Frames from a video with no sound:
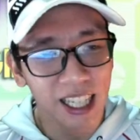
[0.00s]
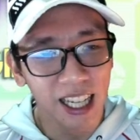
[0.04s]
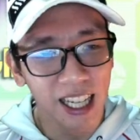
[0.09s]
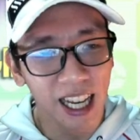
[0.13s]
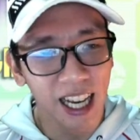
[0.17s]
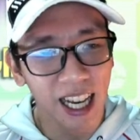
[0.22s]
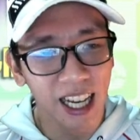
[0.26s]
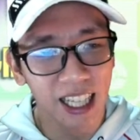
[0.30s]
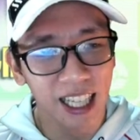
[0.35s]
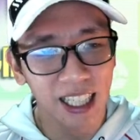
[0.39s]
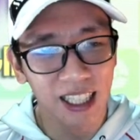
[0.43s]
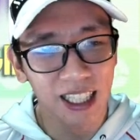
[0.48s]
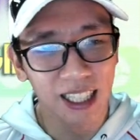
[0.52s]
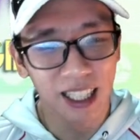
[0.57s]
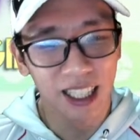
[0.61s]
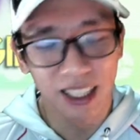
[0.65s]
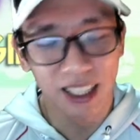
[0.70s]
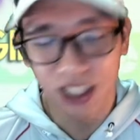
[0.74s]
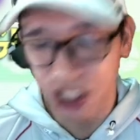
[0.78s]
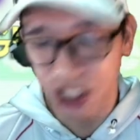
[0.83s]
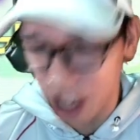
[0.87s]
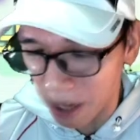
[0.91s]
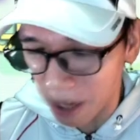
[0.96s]
and
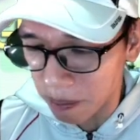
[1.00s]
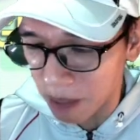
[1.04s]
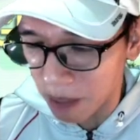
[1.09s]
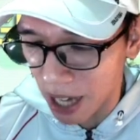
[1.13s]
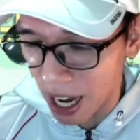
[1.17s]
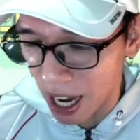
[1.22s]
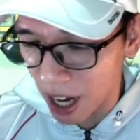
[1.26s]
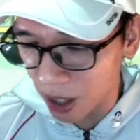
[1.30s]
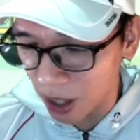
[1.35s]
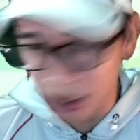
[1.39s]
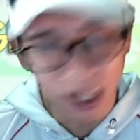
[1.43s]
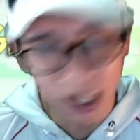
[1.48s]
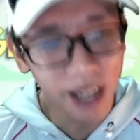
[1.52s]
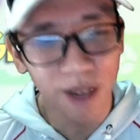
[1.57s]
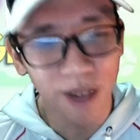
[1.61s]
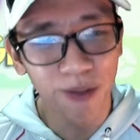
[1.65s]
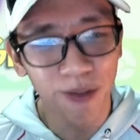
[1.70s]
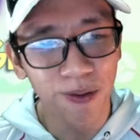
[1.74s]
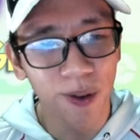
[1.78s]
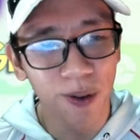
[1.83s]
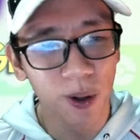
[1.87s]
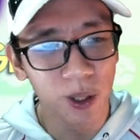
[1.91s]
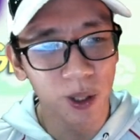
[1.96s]
gem count,
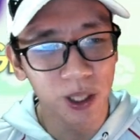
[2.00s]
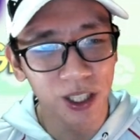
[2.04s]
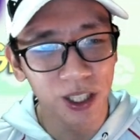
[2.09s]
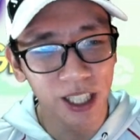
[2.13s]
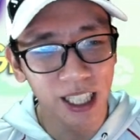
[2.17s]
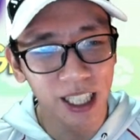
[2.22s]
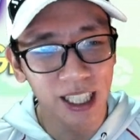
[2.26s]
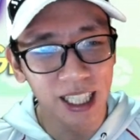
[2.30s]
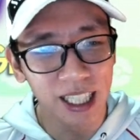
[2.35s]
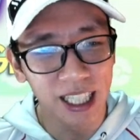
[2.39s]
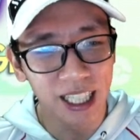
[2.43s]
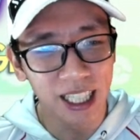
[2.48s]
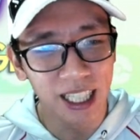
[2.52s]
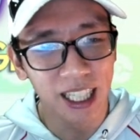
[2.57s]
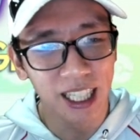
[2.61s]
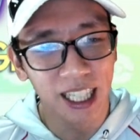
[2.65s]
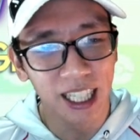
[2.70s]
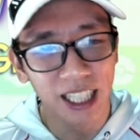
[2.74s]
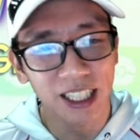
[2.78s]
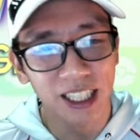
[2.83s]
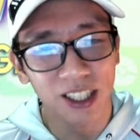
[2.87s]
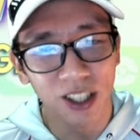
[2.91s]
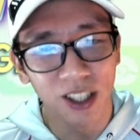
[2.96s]
unfortunately,
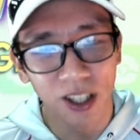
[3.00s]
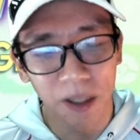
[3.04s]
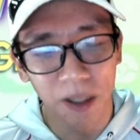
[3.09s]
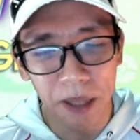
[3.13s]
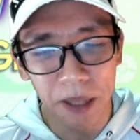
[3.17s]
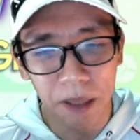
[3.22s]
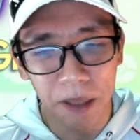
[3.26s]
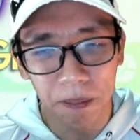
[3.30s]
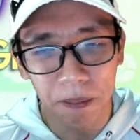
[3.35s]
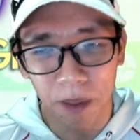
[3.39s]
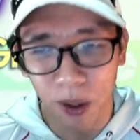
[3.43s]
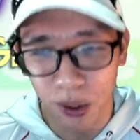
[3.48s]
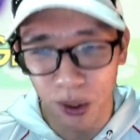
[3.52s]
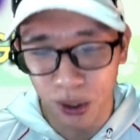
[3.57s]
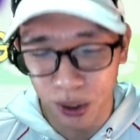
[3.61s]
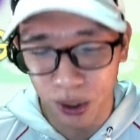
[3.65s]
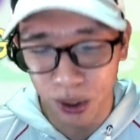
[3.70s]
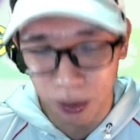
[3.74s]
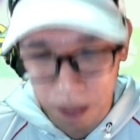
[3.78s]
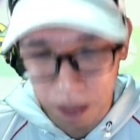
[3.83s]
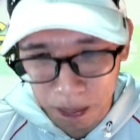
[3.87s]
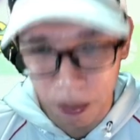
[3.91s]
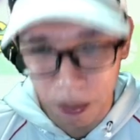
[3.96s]
is gonna be
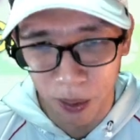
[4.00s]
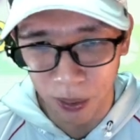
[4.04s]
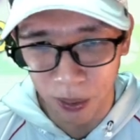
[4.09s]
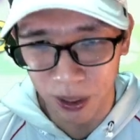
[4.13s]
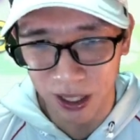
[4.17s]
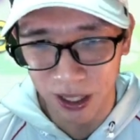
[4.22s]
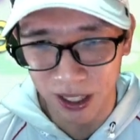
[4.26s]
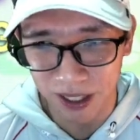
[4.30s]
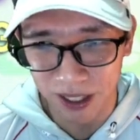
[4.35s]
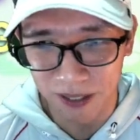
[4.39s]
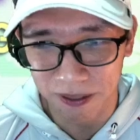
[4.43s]
postponed.